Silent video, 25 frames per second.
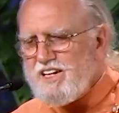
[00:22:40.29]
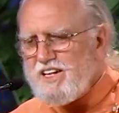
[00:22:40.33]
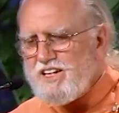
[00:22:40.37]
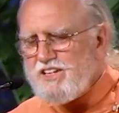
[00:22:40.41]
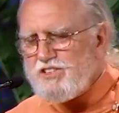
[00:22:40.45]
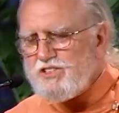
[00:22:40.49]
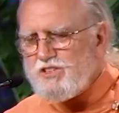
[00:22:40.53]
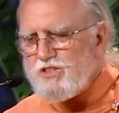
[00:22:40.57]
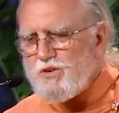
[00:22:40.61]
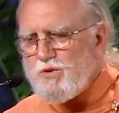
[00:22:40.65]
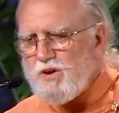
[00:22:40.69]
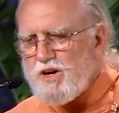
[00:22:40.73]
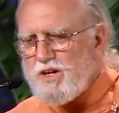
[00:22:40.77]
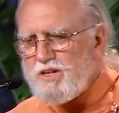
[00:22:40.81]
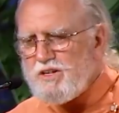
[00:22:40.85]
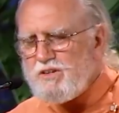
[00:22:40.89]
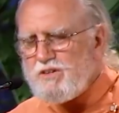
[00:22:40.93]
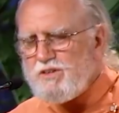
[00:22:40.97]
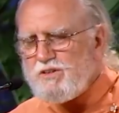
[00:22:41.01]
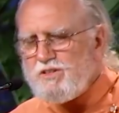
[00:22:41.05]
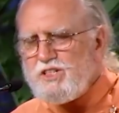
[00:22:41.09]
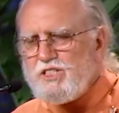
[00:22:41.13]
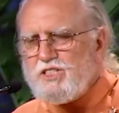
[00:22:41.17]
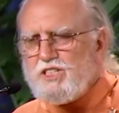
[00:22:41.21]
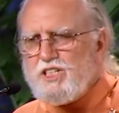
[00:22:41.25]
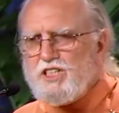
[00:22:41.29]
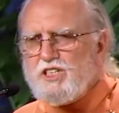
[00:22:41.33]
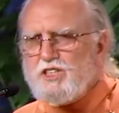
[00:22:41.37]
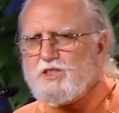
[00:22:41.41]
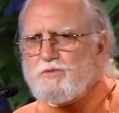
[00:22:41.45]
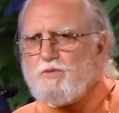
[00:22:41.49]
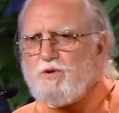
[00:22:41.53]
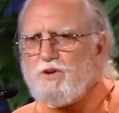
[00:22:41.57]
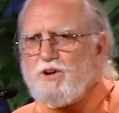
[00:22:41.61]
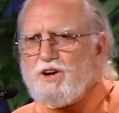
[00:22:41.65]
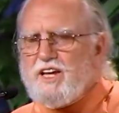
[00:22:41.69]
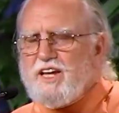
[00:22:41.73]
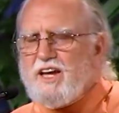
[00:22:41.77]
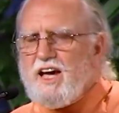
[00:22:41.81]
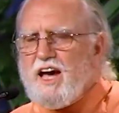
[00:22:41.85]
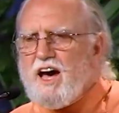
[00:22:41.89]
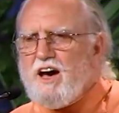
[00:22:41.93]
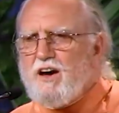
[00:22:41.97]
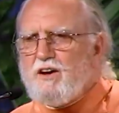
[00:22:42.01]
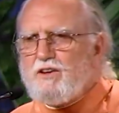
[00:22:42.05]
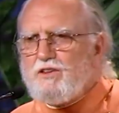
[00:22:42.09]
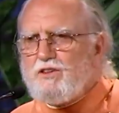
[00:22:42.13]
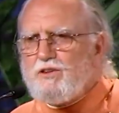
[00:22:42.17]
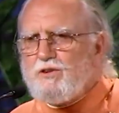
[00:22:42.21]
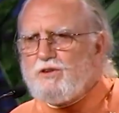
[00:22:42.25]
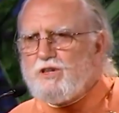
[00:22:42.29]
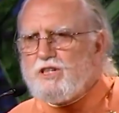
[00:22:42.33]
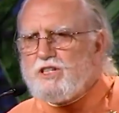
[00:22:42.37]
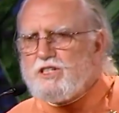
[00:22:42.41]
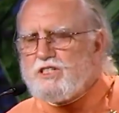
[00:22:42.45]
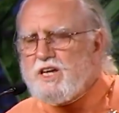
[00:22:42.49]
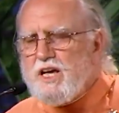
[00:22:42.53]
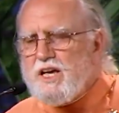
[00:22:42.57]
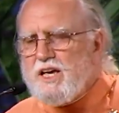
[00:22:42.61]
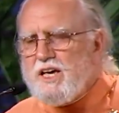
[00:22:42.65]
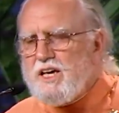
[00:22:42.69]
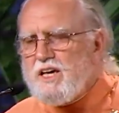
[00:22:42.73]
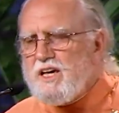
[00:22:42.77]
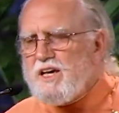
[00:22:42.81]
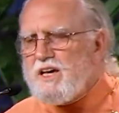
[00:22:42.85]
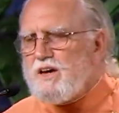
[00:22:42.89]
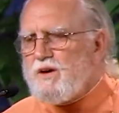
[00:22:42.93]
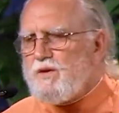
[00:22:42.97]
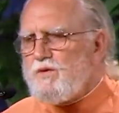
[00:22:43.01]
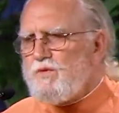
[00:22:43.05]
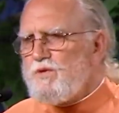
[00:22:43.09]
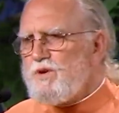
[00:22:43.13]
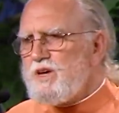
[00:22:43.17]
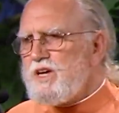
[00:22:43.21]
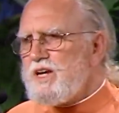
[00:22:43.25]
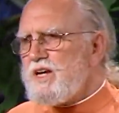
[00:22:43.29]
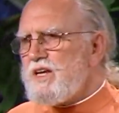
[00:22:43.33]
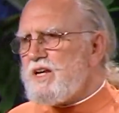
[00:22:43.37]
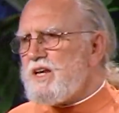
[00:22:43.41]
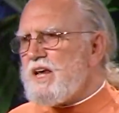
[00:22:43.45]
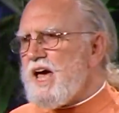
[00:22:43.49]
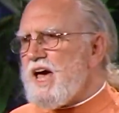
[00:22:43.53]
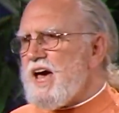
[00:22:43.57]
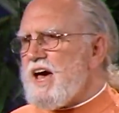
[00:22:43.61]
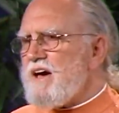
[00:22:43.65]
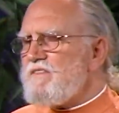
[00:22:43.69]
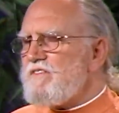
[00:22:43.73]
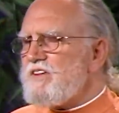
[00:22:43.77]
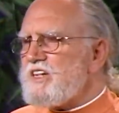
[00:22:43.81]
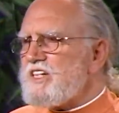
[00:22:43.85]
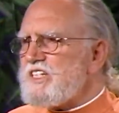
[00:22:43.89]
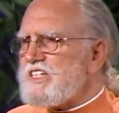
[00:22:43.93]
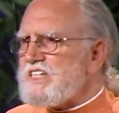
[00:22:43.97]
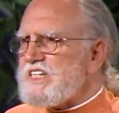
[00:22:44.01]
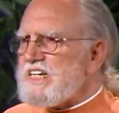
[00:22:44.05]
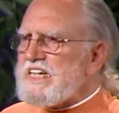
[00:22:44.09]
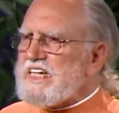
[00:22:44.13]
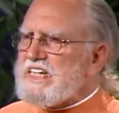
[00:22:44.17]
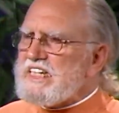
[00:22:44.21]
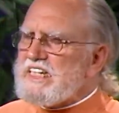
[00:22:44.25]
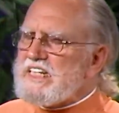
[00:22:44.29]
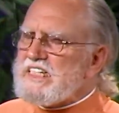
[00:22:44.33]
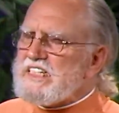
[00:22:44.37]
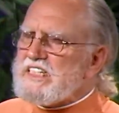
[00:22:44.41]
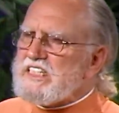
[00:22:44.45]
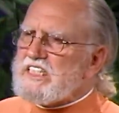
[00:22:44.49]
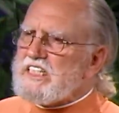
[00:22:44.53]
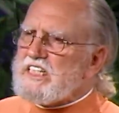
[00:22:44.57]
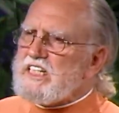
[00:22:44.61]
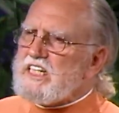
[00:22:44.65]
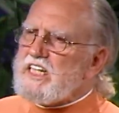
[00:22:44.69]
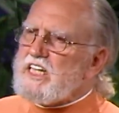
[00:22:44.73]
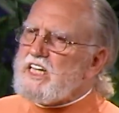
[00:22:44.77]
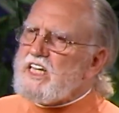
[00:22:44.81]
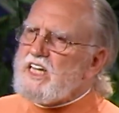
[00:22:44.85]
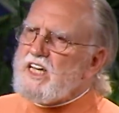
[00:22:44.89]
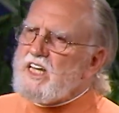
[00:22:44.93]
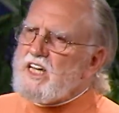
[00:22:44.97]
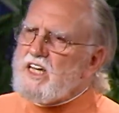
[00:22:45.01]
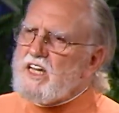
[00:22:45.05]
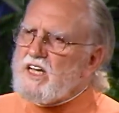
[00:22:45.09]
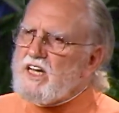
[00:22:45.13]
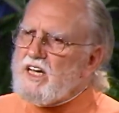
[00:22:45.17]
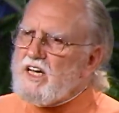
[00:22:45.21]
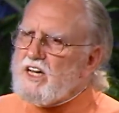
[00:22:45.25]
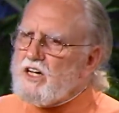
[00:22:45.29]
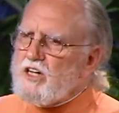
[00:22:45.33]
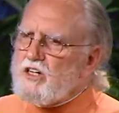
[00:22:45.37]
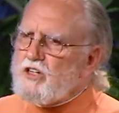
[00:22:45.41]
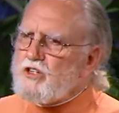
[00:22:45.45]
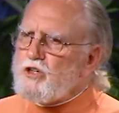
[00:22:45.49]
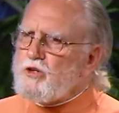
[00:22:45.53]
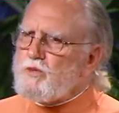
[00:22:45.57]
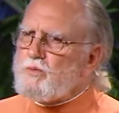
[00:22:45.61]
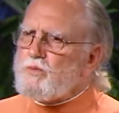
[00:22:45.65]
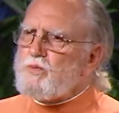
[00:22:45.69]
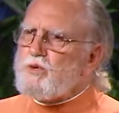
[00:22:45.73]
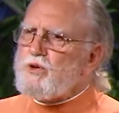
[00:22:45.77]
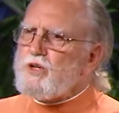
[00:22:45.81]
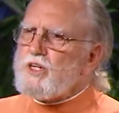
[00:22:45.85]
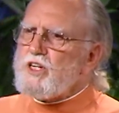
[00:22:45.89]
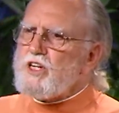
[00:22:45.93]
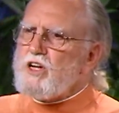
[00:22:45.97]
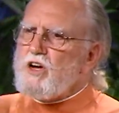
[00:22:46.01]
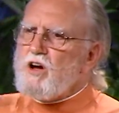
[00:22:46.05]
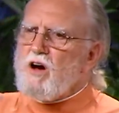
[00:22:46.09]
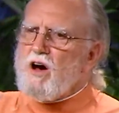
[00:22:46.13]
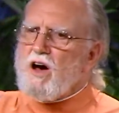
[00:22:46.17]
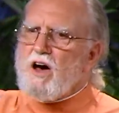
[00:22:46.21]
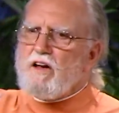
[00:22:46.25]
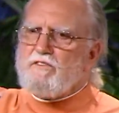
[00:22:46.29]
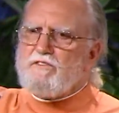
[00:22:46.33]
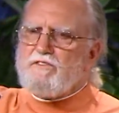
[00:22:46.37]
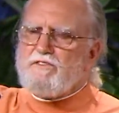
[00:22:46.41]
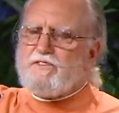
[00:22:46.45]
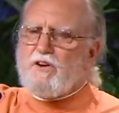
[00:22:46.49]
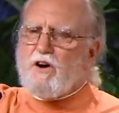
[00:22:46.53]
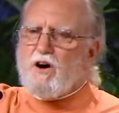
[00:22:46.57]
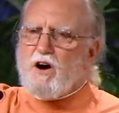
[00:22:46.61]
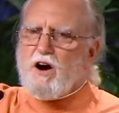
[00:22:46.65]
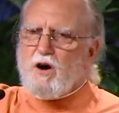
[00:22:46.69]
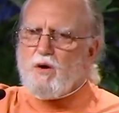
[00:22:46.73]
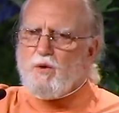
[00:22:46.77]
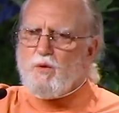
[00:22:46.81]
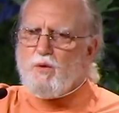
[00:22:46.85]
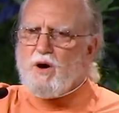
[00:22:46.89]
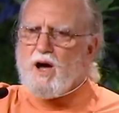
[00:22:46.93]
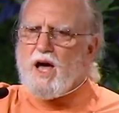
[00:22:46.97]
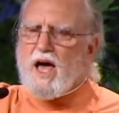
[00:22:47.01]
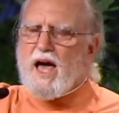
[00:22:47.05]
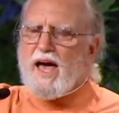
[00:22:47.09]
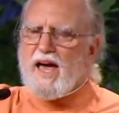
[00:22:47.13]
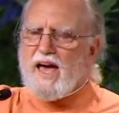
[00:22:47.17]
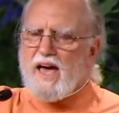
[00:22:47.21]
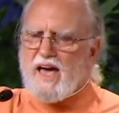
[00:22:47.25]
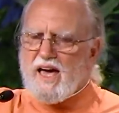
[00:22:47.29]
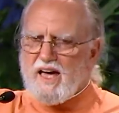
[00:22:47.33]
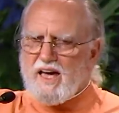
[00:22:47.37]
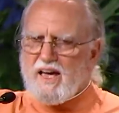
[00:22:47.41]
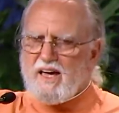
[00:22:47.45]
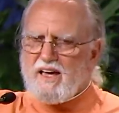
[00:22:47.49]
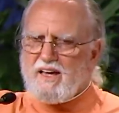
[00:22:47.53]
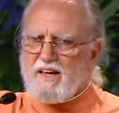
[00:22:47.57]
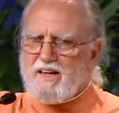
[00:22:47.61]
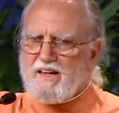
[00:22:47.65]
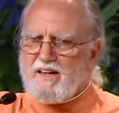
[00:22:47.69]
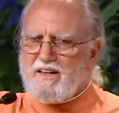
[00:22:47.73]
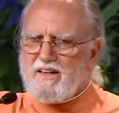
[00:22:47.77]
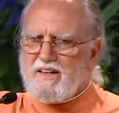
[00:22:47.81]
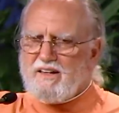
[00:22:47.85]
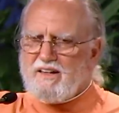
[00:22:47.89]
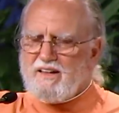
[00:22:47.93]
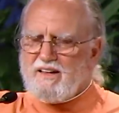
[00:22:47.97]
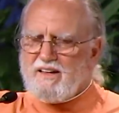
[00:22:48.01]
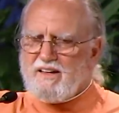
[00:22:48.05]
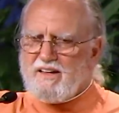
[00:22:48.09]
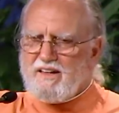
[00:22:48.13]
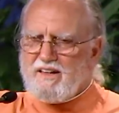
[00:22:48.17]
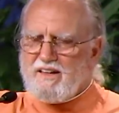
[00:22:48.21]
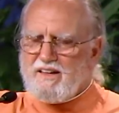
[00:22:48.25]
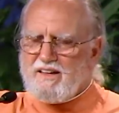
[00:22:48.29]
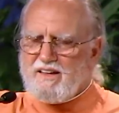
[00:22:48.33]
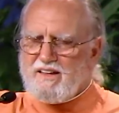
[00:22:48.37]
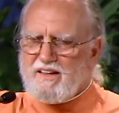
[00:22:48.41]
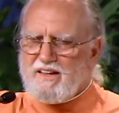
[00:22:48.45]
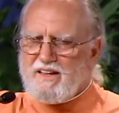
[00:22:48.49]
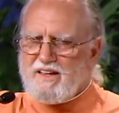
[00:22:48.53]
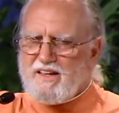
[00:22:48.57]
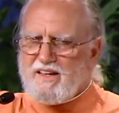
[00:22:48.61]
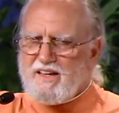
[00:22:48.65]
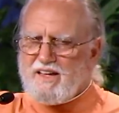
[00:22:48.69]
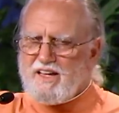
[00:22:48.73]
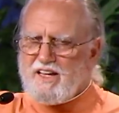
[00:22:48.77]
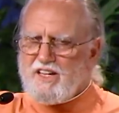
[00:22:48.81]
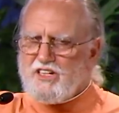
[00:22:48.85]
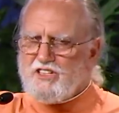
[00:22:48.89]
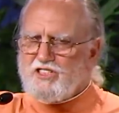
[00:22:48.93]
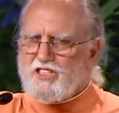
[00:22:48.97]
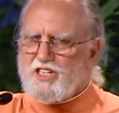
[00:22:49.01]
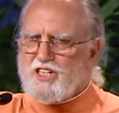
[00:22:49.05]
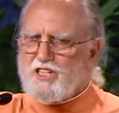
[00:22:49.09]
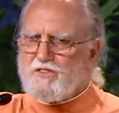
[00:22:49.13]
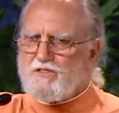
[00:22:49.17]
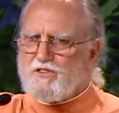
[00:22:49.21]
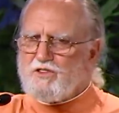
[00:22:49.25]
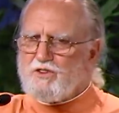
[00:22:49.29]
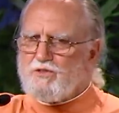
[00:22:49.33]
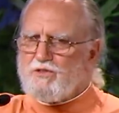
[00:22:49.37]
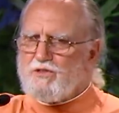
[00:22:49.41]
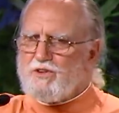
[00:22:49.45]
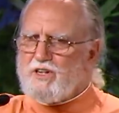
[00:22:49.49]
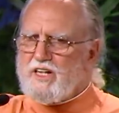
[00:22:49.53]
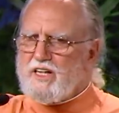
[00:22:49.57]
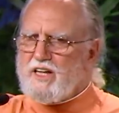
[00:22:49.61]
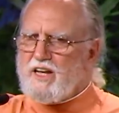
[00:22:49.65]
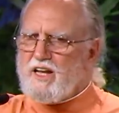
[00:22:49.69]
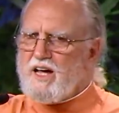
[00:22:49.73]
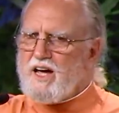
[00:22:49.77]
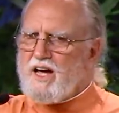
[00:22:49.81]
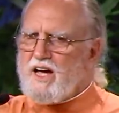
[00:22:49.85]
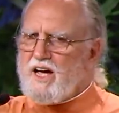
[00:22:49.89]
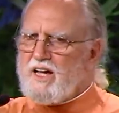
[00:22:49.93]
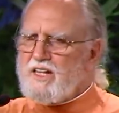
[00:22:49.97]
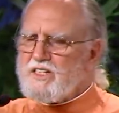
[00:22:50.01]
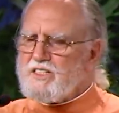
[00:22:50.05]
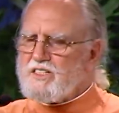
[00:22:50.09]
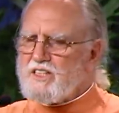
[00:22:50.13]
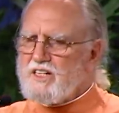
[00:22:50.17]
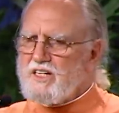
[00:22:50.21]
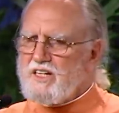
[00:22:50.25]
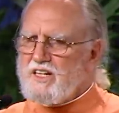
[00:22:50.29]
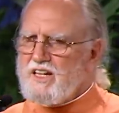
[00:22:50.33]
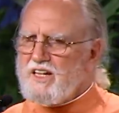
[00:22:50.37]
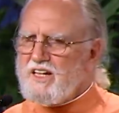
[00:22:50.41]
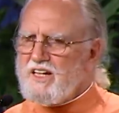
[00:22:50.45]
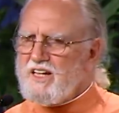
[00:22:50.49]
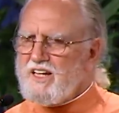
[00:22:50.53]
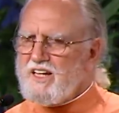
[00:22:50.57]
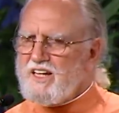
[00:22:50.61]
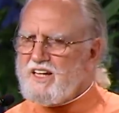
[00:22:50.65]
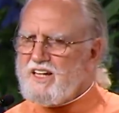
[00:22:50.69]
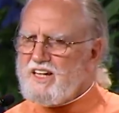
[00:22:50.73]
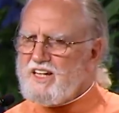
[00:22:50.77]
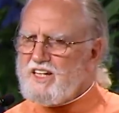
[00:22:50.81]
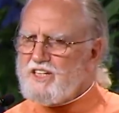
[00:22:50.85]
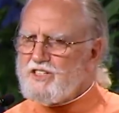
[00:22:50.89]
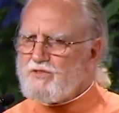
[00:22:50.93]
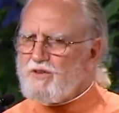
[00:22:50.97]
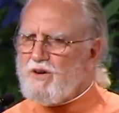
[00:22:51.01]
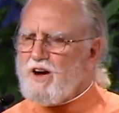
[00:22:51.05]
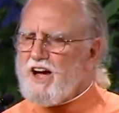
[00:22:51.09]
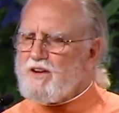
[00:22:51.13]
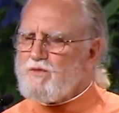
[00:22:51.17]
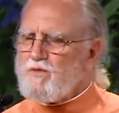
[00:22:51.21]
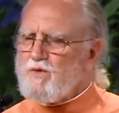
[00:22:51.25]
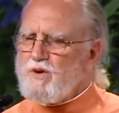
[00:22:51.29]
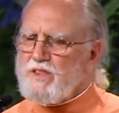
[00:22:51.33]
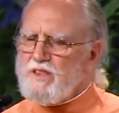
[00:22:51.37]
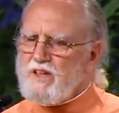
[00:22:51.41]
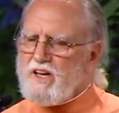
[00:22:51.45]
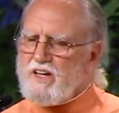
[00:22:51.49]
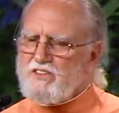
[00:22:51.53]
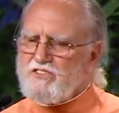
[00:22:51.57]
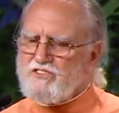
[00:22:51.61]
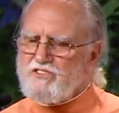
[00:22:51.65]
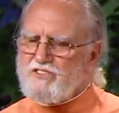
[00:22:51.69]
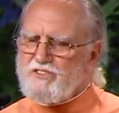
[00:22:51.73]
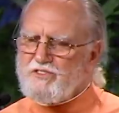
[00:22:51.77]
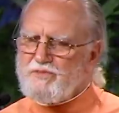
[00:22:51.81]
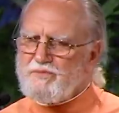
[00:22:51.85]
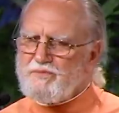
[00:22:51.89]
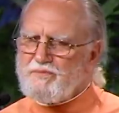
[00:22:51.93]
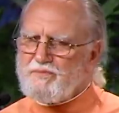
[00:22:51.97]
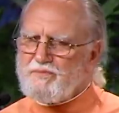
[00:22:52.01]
So, what Guruji is pointing out to us, we have a tendency to put God far away instead of to realize He's right with us.